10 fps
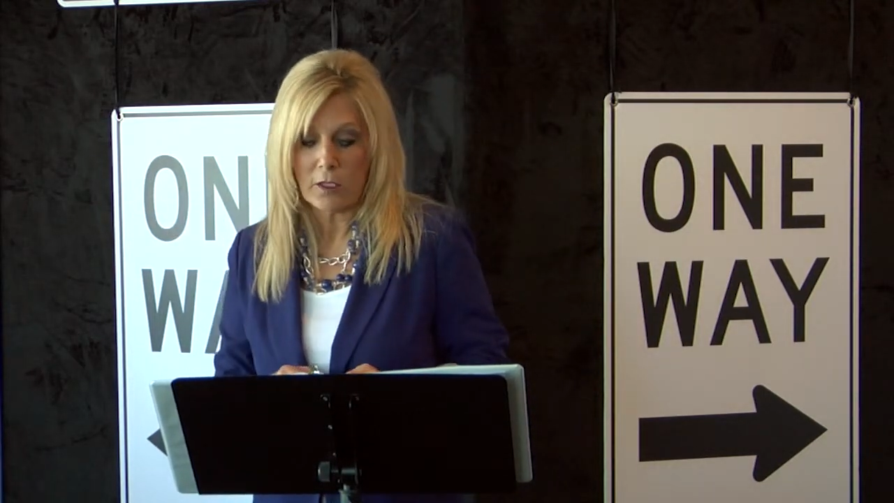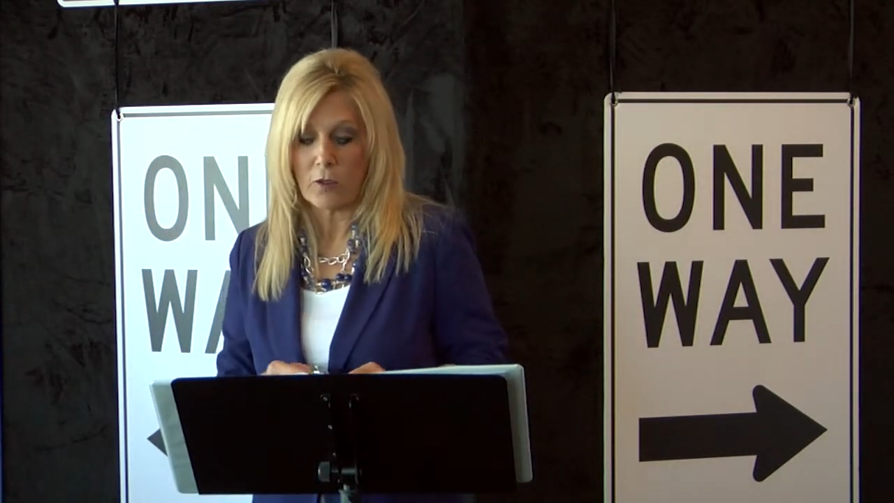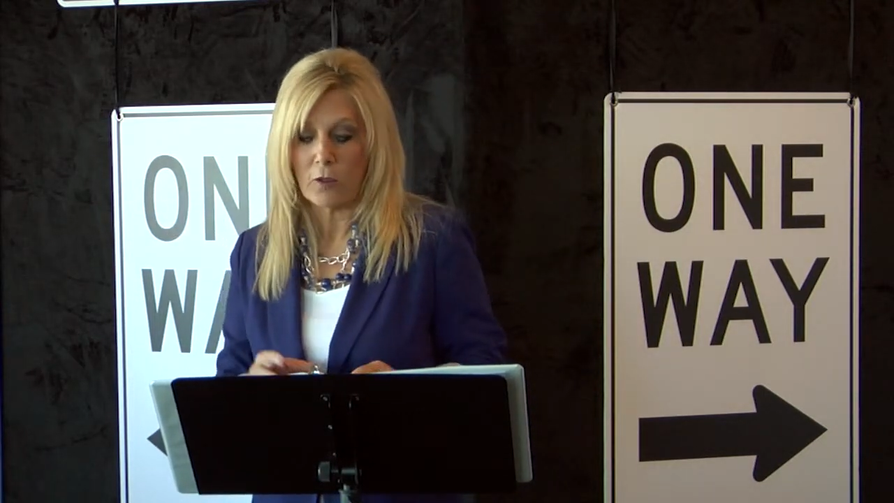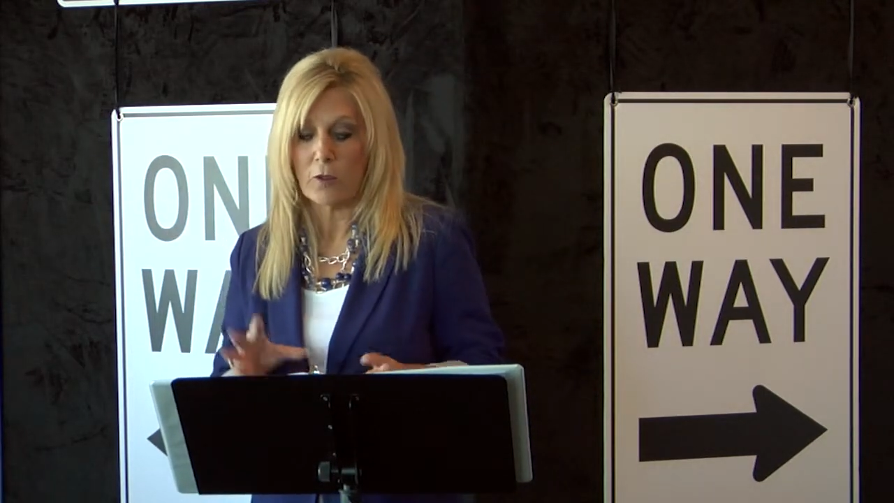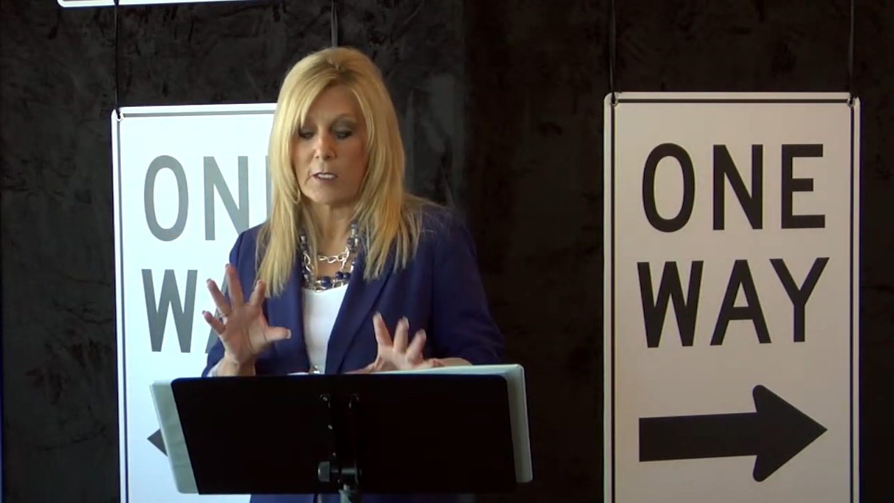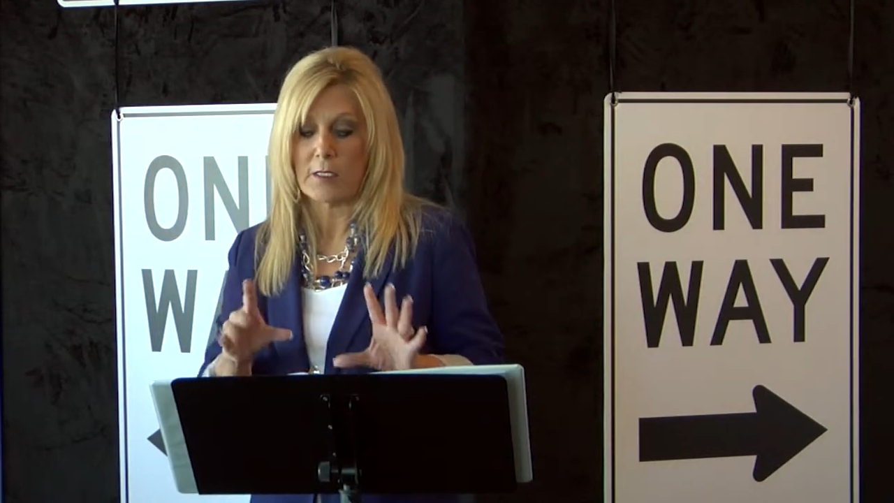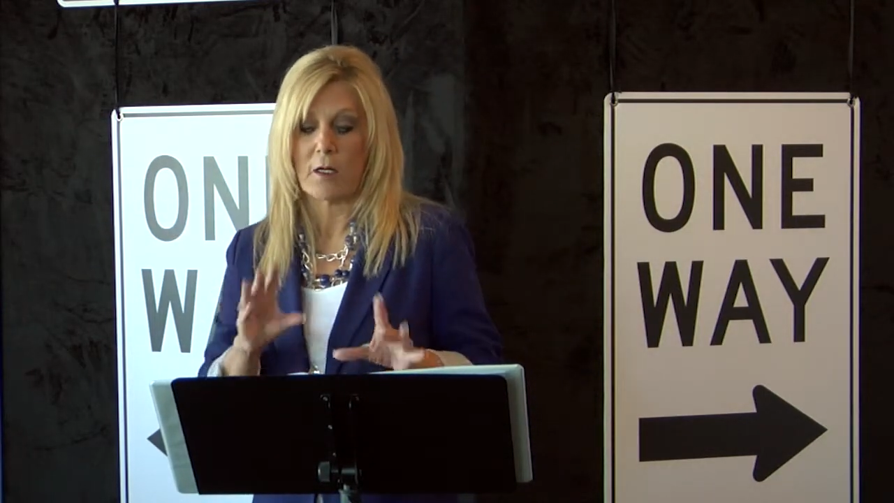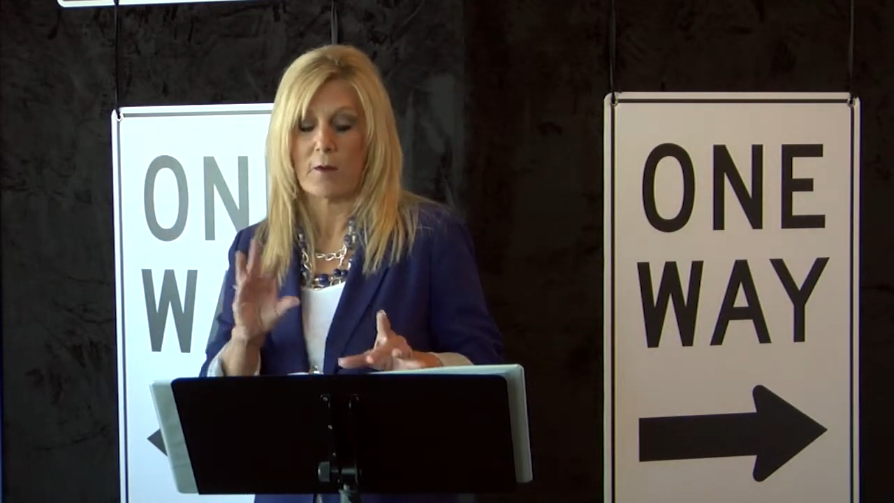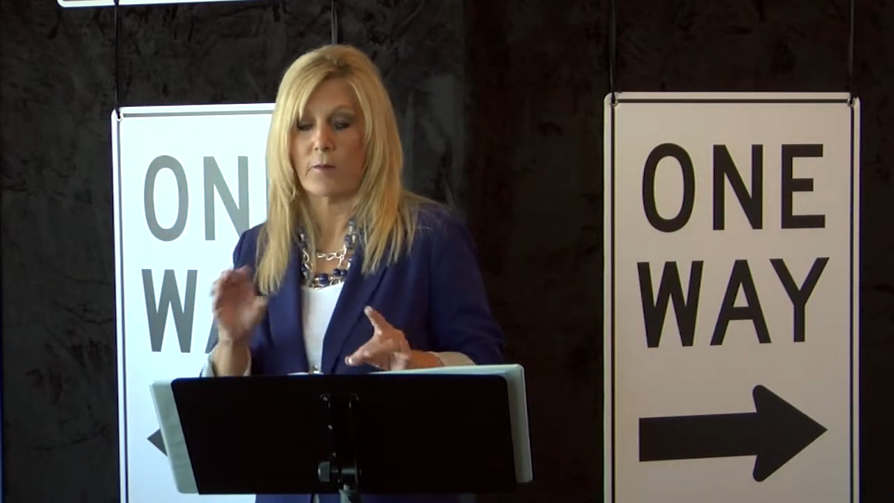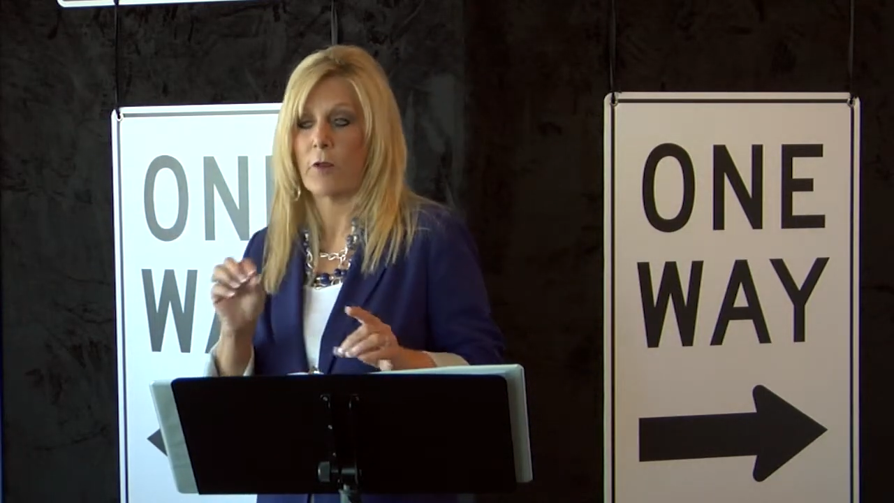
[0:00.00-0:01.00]
the girl who does
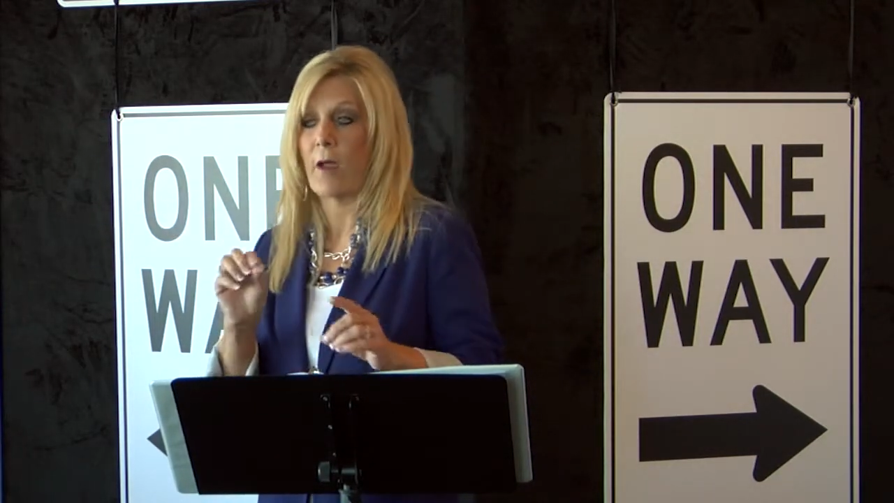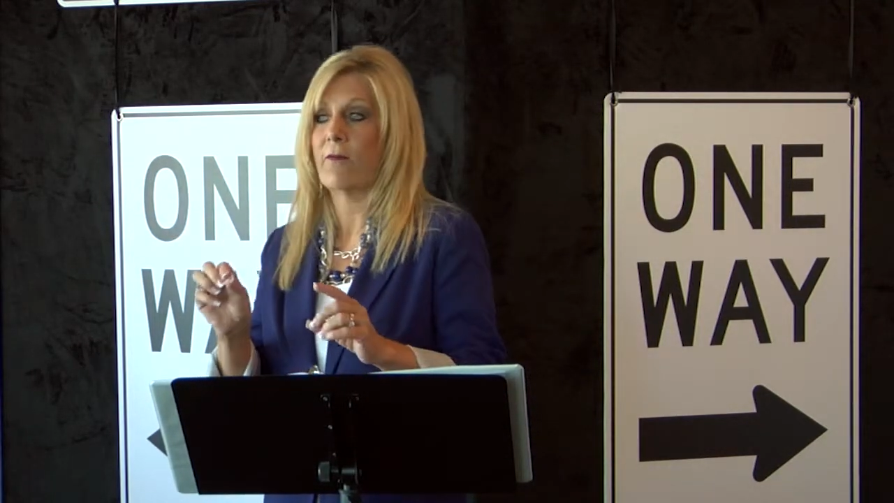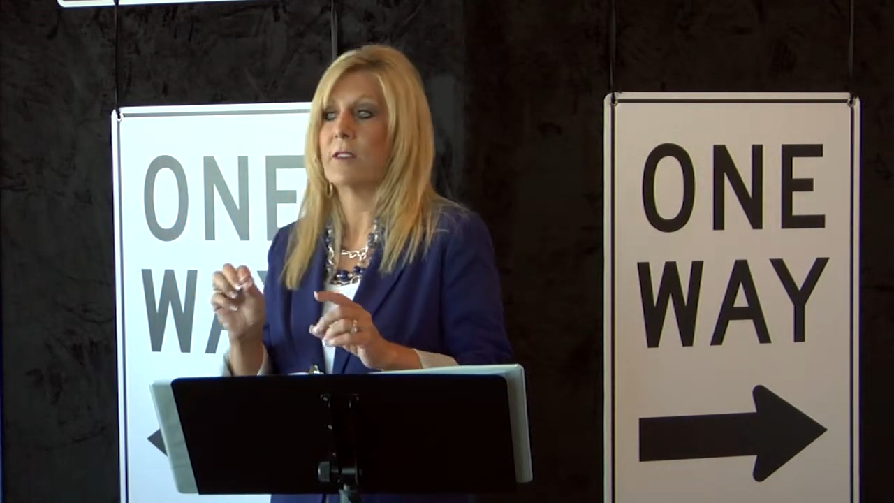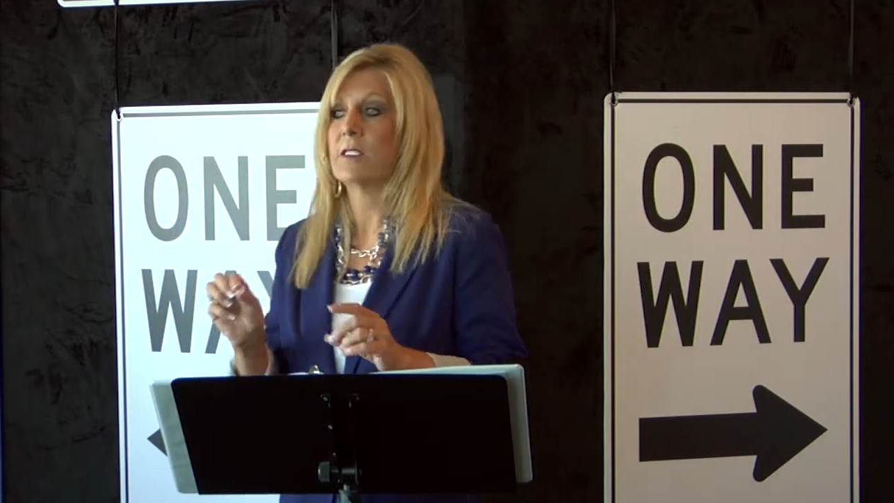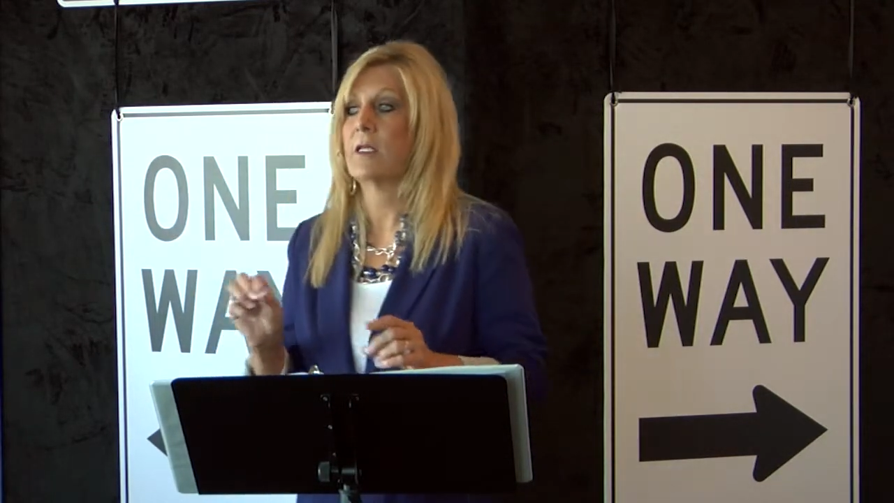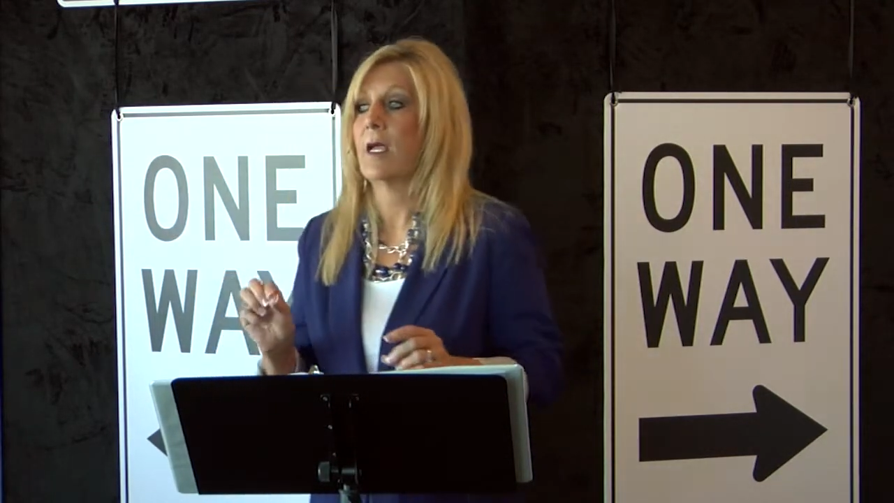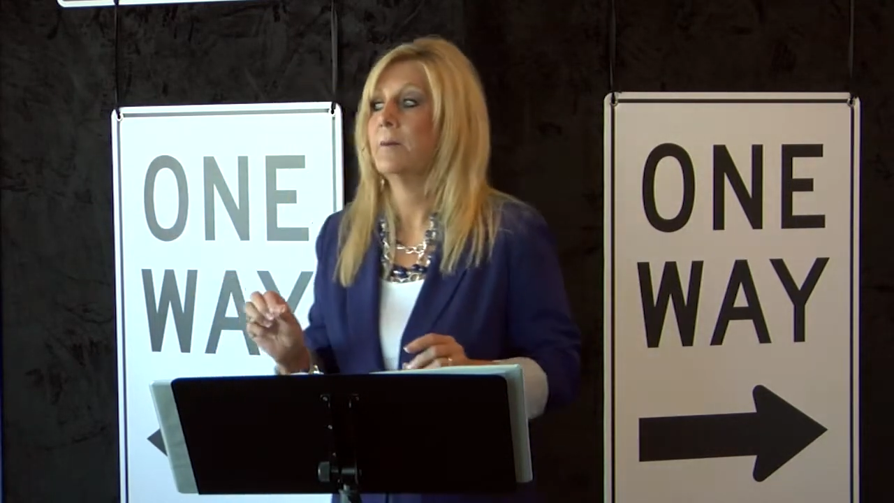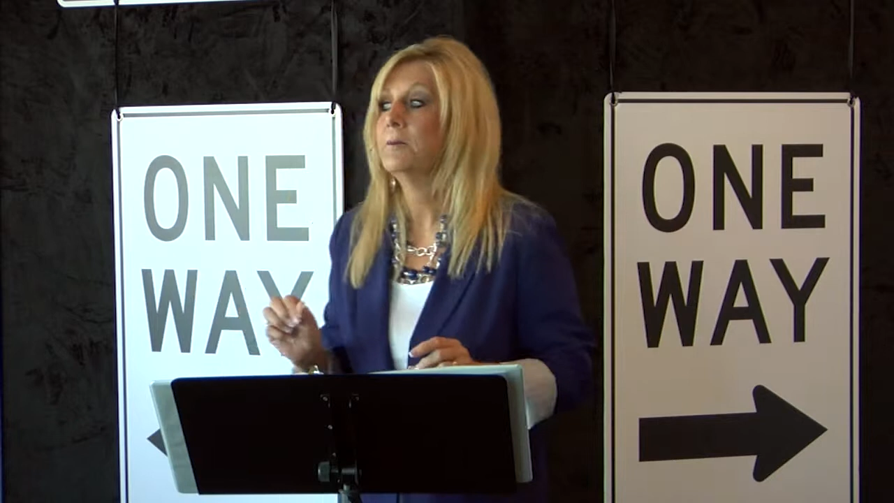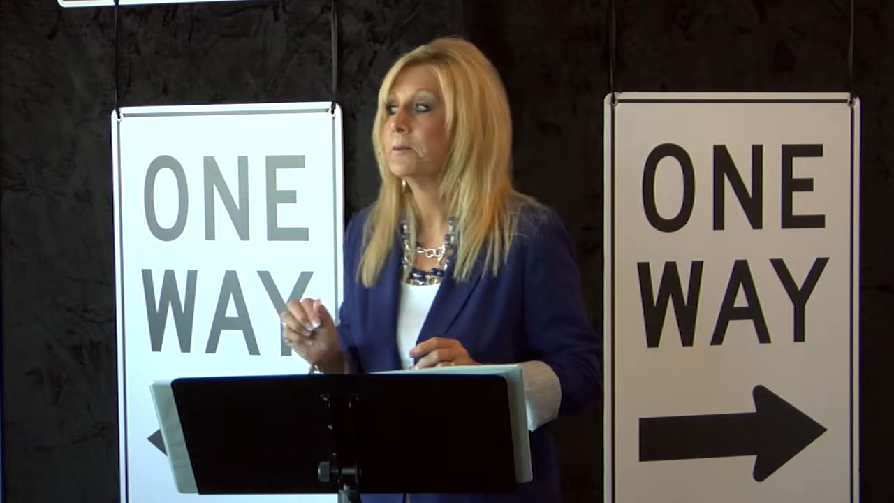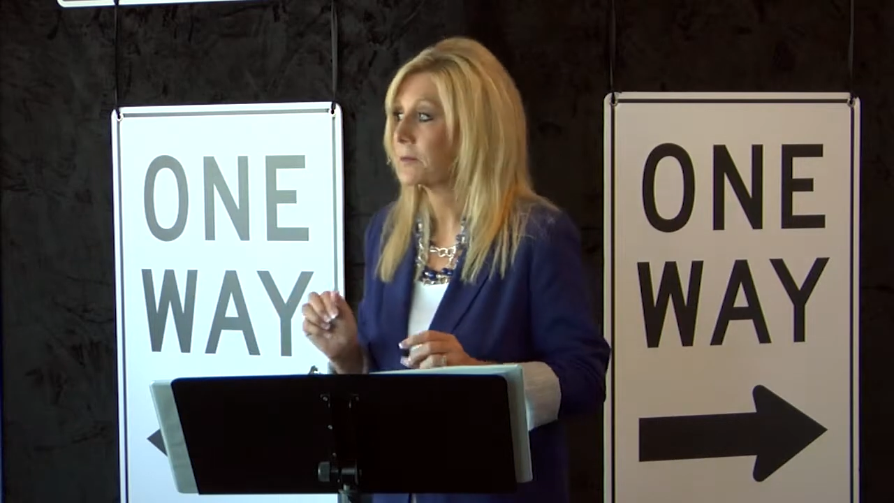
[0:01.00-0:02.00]
our graphic
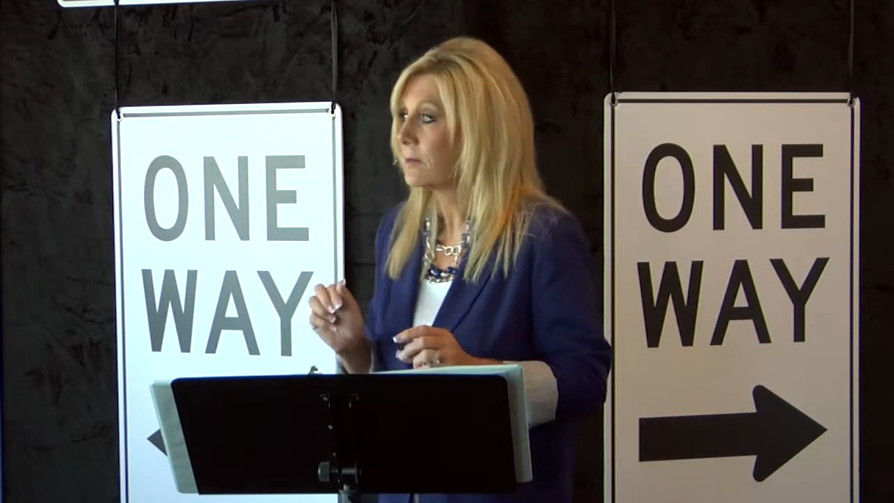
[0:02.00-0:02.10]
design,